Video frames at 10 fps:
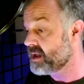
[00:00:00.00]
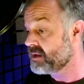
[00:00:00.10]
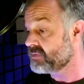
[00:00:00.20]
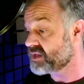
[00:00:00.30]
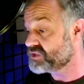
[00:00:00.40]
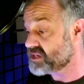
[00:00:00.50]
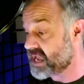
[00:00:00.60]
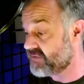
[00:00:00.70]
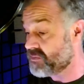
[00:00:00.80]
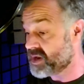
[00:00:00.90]
Then she
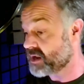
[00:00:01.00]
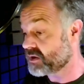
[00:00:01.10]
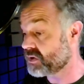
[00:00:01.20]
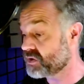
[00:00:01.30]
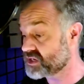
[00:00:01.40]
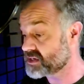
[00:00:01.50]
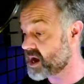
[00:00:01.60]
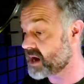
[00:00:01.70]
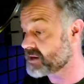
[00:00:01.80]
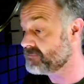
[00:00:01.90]
gave him an encouraging
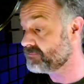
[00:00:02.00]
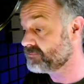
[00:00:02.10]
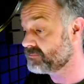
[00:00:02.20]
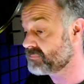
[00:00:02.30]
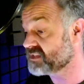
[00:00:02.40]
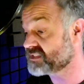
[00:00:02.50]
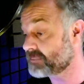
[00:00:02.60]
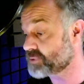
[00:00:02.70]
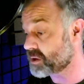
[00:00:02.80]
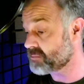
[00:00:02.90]
nod and
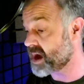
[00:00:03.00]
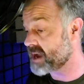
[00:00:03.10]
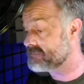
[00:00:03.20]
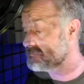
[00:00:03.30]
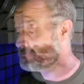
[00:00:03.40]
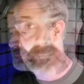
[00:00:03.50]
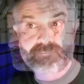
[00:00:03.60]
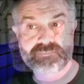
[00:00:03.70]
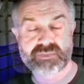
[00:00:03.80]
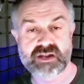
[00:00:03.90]
stepped on by
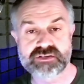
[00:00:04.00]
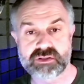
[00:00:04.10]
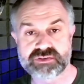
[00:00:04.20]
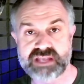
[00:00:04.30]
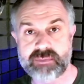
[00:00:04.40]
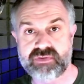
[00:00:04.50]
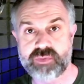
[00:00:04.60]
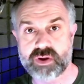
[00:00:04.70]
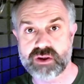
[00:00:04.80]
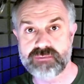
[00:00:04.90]
that's a little sample
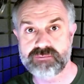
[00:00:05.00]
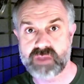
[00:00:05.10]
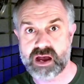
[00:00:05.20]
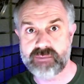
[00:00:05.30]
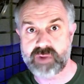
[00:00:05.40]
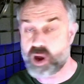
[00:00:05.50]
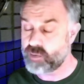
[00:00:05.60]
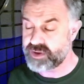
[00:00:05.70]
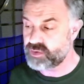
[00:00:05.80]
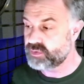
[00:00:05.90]
for you. Um, I
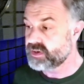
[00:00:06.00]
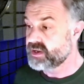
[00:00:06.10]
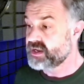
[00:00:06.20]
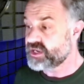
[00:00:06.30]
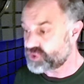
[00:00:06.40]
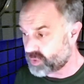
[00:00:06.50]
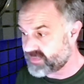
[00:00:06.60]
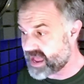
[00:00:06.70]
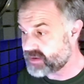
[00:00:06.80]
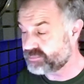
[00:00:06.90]
hope you enjoyed
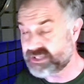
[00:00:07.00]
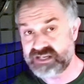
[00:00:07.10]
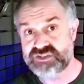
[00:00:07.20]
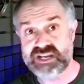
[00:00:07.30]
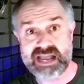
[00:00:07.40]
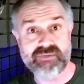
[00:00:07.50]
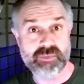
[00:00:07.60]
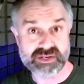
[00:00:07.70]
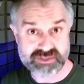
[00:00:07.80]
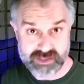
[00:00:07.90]
that. Please check out the
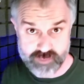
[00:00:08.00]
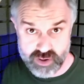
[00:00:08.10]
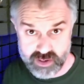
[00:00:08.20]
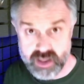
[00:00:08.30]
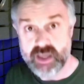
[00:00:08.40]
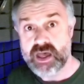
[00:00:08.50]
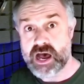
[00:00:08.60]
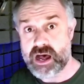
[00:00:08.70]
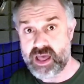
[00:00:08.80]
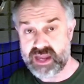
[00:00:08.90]
rest of the book.
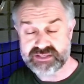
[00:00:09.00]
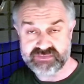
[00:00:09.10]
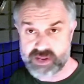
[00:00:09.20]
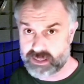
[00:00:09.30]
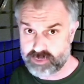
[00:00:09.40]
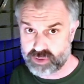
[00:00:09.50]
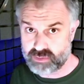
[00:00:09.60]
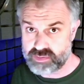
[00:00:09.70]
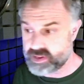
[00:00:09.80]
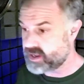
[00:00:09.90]
Uh, it's available
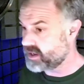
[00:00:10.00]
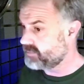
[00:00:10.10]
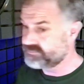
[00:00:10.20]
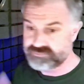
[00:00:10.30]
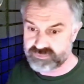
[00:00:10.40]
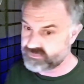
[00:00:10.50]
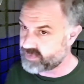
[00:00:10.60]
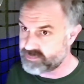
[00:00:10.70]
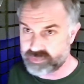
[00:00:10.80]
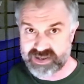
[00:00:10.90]
um,
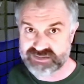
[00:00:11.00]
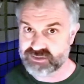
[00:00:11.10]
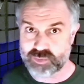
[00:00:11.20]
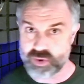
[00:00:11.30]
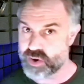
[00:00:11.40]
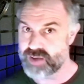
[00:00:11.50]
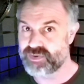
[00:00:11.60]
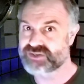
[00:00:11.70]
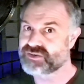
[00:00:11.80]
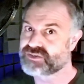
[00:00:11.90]
from places where
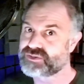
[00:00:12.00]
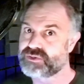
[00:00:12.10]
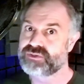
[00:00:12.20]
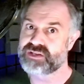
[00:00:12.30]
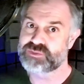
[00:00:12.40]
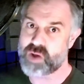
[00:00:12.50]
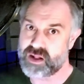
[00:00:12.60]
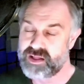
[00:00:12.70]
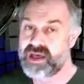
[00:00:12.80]
audiobooks are sold as well.